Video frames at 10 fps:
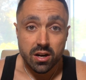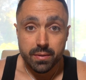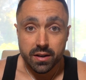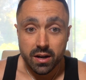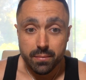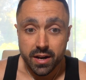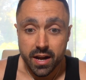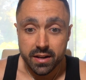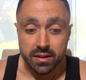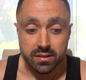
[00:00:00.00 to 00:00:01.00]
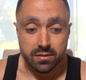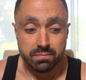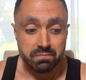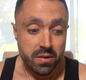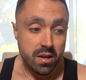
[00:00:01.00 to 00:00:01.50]
I become an addict.
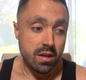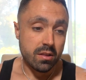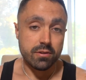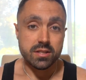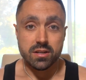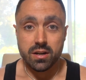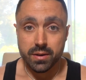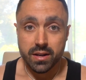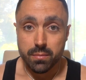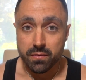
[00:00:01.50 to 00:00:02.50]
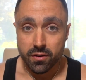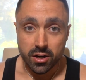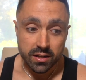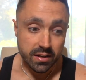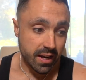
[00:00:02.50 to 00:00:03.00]
Um, the reason I become a
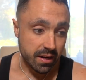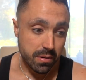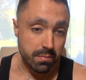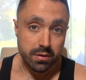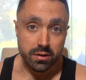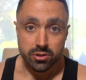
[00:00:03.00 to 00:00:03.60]
violent gang member.